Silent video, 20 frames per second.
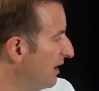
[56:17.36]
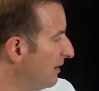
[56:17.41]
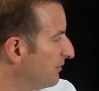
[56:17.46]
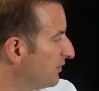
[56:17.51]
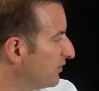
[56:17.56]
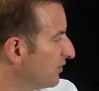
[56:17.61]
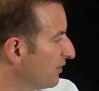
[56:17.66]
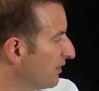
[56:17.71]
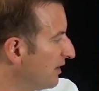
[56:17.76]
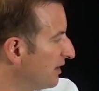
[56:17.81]

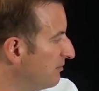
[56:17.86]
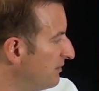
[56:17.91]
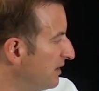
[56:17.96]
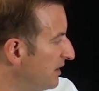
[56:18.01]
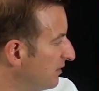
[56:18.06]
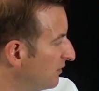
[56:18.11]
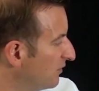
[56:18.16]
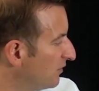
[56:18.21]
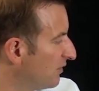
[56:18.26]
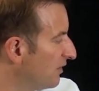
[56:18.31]
So that
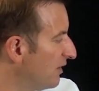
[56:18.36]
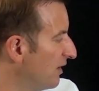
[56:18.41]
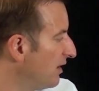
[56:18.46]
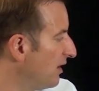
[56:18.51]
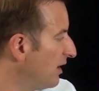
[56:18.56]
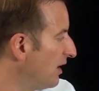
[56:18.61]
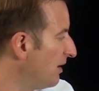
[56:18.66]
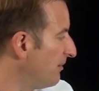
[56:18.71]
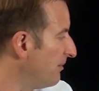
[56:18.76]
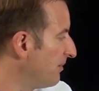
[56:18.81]
means
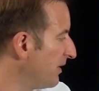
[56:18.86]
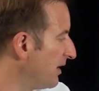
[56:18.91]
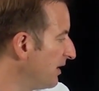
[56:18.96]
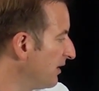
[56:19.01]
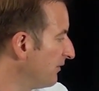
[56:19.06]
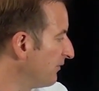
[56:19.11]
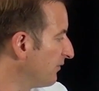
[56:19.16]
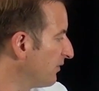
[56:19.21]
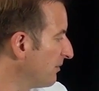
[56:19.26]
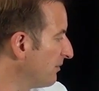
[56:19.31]

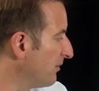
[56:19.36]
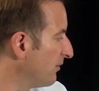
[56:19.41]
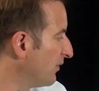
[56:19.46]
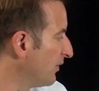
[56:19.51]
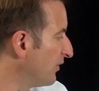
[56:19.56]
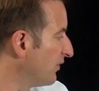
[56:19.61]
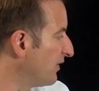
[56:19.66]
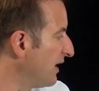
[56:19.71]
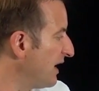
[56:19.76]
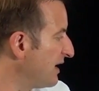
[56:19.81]
from
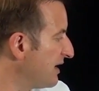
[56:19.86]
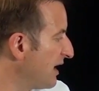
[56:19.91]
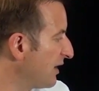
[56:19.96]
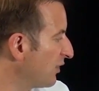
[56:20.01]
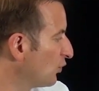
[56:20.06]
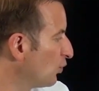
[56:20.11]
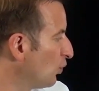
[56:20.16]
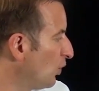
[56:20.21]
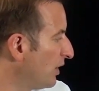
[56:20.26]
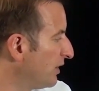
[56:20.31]
state
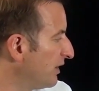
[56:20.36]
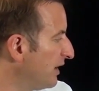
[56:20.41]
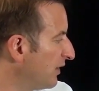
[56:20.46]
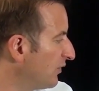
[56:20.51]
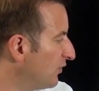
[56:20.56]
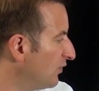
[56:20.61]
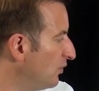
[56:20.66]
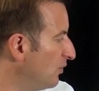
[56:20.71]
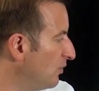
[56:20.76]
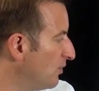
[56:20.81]
x1,
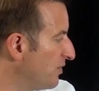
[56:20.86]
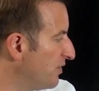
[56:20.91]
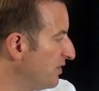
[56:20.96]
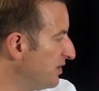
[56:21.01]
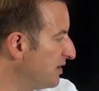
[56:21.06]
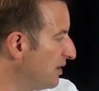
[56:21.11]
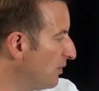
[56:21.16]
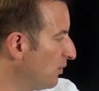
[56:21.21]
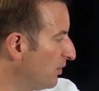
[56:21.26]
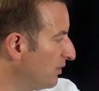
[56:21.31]
x2,
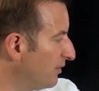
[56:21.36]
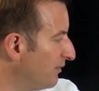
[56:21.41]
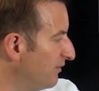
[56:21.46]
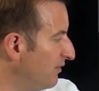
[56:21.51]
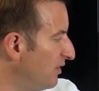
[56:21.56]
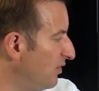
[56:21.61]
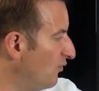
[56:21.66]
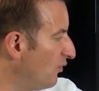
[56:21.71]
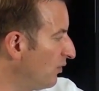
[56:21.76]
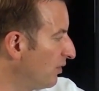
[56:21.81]
theta 1,
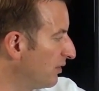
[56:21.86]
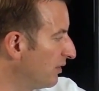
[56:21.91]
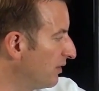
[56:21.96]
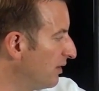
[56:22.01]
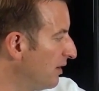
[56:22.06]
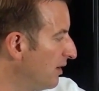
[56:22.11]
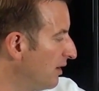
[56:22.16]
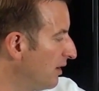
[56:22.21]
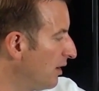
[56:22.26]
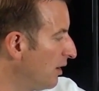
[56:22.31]
v1,
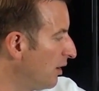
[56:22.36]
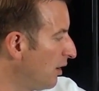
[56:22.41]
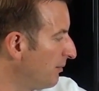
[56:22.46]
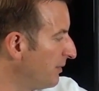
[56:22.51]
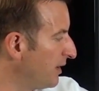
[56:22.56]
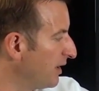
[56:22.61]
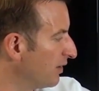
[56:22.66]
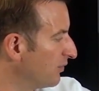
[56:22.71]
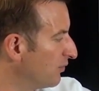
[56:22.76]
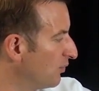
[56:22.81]

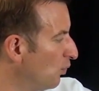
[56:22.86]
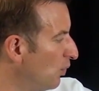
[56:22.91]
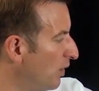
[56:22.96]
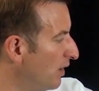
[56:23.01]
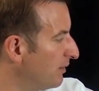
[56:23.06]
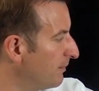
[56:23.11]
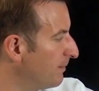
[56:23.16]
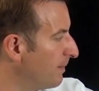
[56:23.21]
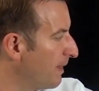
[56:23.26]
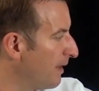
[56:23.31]
omega
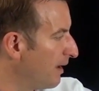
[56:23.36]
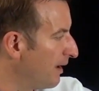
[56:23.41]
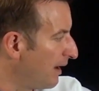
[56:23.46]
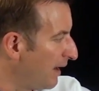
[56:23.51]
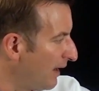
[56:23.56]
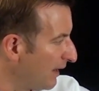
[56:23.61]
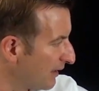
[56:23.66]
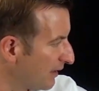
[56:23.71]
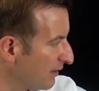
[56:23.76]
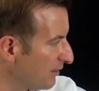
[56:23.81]
1,
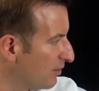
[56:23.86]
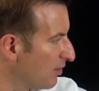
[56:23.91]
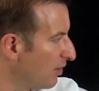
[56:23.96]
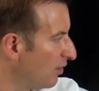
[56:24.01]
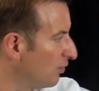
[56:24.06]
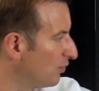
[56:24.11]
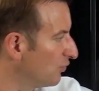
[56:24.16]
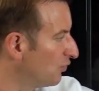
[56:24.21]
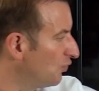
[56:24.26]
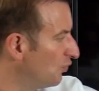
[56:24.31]
I can
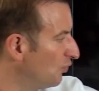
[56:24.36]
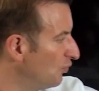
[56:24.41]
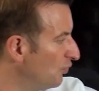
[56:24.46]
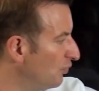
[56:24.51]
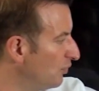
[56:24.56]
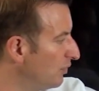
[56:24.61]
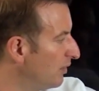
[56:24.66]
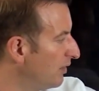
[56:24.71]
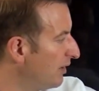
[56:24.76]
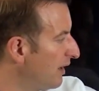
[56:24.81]
go
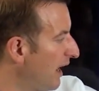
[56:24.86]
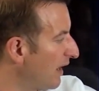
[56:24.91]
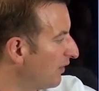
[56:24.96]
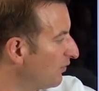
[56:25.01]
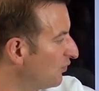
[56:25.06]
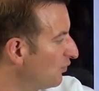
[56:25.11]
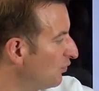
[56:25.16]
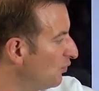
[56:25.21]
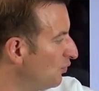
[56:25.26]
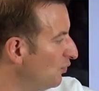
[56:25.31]
to
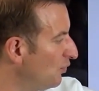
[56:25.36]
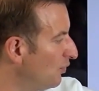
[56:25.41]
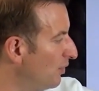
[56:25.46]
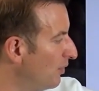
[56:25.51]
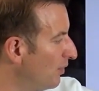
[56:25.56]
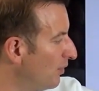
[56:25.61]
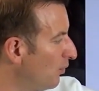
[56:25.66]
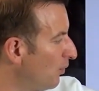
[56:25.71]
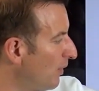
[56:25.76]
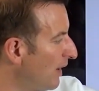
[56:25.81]

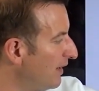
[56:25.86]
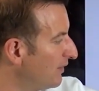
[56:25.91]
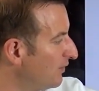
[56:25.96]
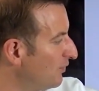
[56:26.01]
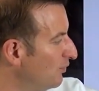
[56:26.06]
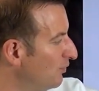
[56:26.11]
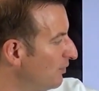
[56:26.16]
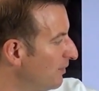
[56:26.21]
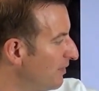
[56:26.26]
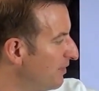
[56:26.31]
x2,
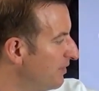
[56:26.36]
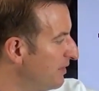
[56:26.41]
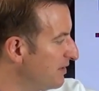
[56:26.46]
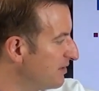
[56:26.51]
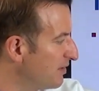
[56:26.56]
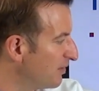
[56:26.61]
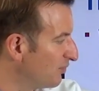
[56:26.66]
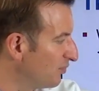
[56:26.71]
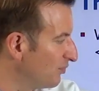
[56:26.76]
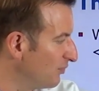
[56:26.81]
y2,
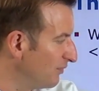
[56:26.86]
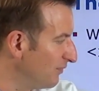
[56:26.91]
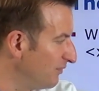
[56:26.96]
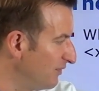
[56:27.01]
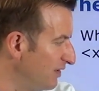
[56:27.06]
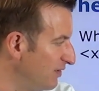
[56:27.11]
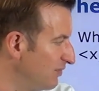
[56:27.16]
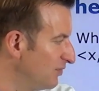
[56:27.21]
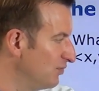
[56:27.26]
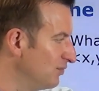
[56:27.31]
theta 2,
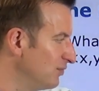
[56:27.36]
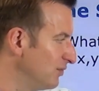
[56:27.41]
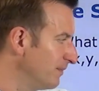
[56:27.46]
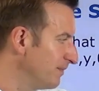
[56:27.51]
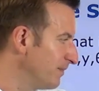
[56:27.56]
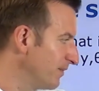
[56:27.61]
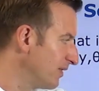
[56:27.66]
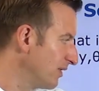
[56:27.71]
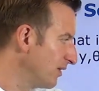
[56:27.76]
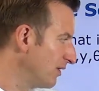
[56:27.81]
v2,
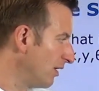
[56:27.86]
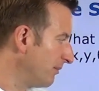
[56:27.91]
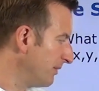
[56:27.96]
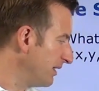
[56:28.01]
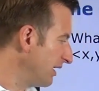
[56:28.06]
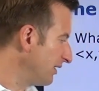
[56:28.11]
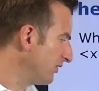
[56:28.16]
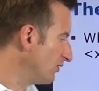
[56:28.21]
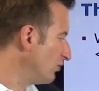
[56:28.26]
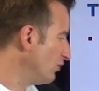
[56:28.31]

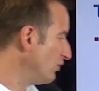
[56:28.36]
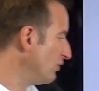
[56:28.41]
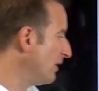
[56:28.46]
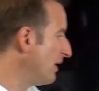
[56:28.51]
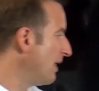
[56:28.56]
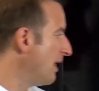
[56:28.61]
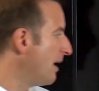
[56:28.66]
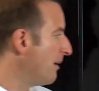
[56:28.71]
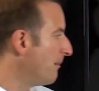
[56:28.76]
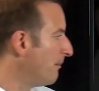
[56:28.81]
omega 2
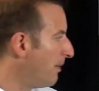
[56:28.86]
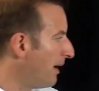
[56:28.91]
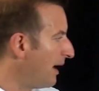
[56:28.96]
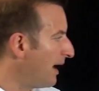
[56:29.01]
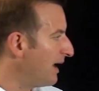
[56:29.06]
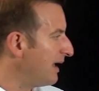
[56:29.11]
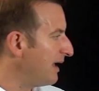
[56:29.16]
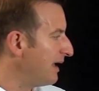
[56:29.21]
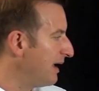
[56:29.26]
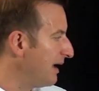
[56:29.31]

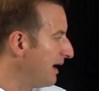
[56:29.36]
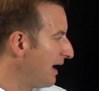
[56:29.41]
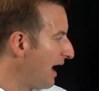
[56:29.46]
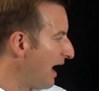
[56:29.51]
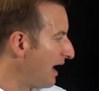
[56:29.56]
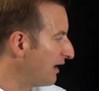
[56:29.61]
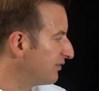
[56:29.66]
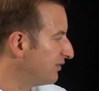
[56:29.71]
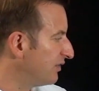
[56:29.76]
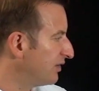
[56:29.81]
by
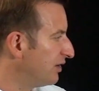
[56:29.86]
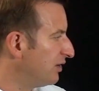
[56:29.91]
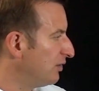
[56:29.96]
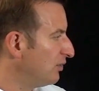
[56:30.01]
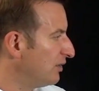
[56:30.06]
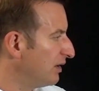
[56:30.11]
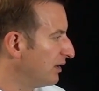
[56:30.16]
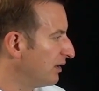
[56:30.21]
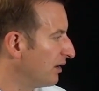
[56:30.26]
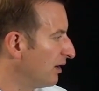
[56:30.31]

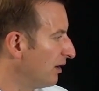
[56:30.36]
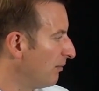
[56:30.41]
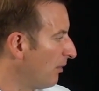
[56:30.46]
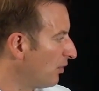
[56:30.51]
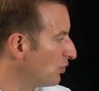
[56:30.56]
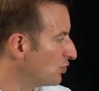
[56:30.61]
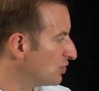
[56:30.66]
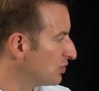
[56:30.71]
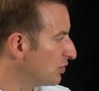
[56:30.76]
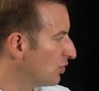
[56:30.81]
executing a
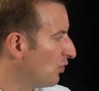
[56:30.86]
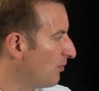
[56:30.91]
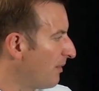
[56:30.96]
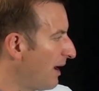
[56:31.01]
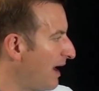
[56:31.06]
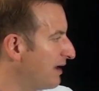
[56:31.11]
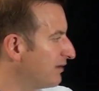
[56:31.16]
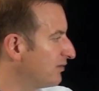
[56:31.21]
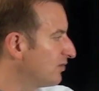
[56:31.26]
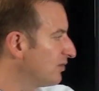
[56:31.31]
motion
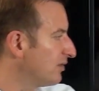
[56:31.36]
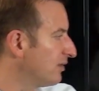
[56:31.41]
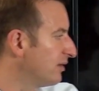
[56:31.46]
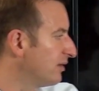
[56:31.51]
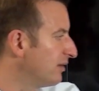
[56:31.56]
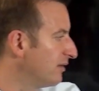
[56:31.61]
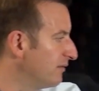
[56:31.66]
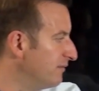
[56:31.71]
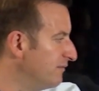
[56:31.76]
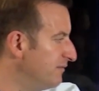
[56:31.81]
command,
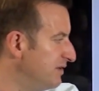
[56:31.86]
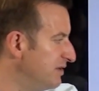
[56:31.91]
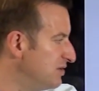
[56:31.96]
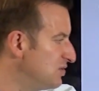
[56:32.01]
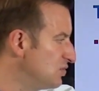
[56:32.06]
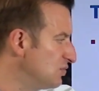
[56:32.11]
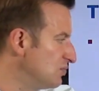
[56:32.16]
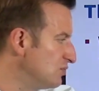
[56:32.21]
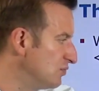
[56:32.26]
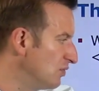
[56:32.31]

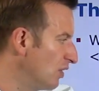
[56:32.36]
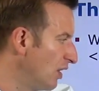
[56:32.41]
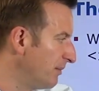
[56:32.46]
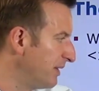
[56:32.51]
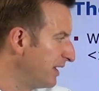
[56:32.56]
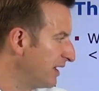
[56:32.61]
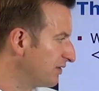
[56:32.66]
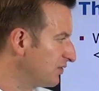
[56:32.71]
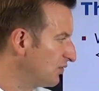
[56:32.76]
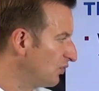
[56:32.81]
v2,
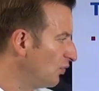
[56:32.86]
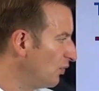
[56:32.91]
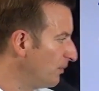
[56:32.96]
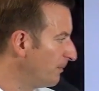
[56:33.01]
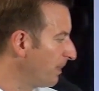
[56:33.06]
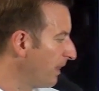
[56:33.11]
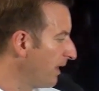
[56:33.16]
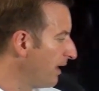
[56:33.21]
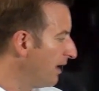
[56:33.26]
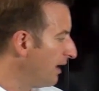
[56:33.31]
omega 2.